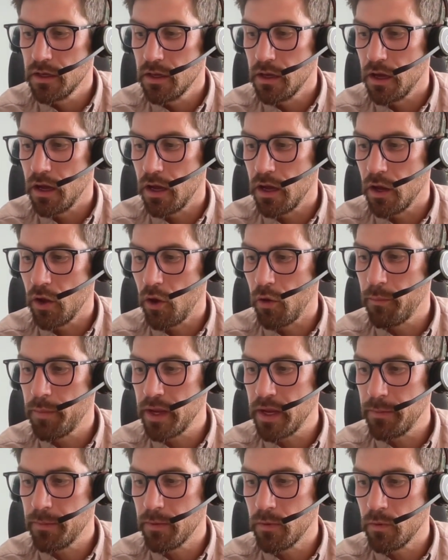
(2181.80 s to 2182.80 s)
a lot of
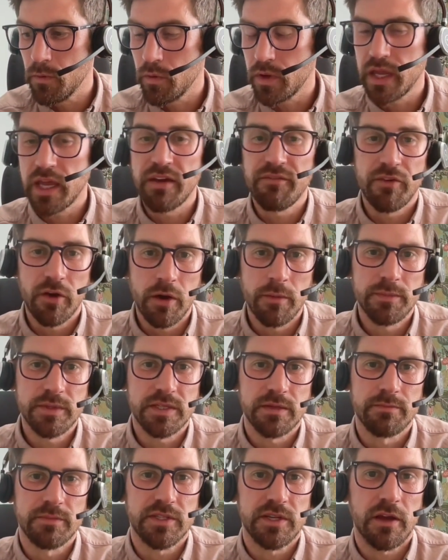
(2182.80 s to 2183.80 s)
people give up
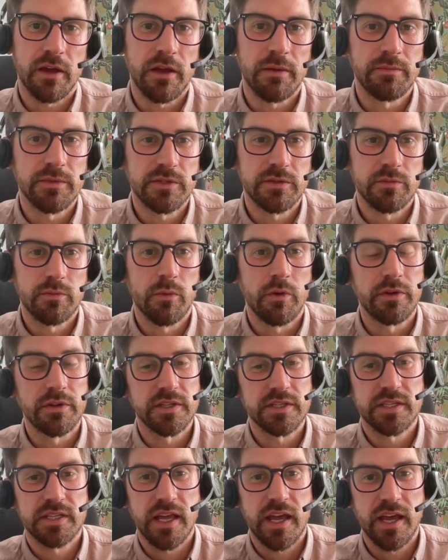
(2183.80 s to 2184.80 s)
sometimes
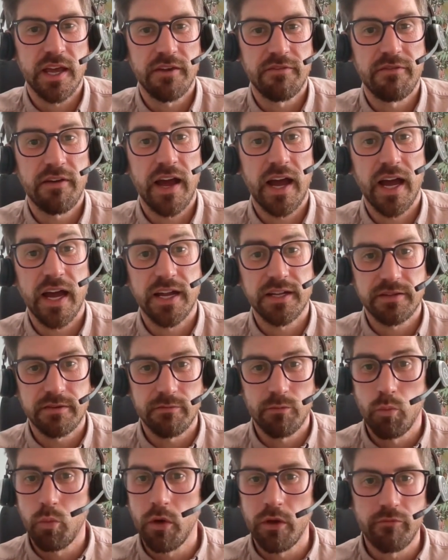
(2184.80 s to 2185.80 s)
once they've had
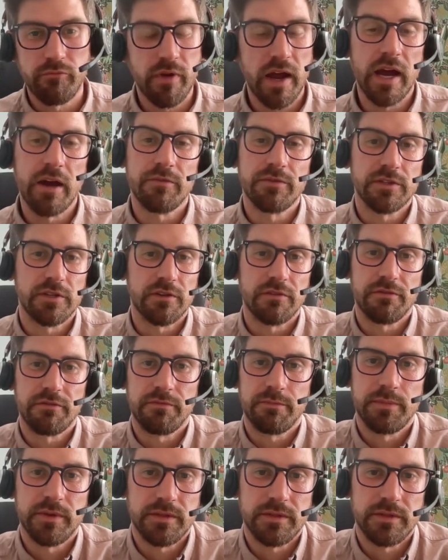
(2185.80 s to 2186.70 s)
one round of,